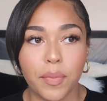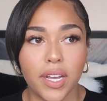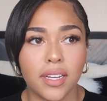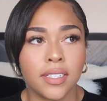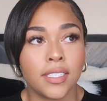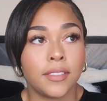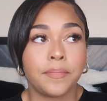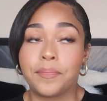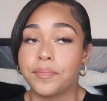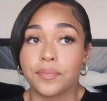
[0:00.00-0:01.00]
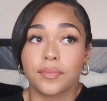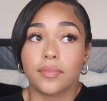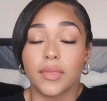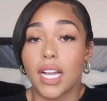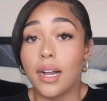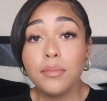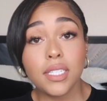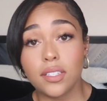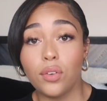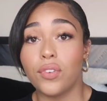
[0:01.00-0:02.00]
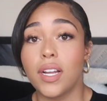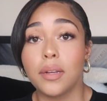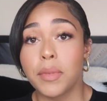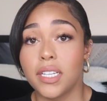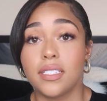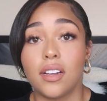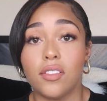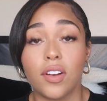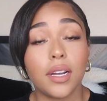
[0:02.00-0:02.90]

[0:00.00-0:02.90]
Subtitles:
But I'm still finding myself,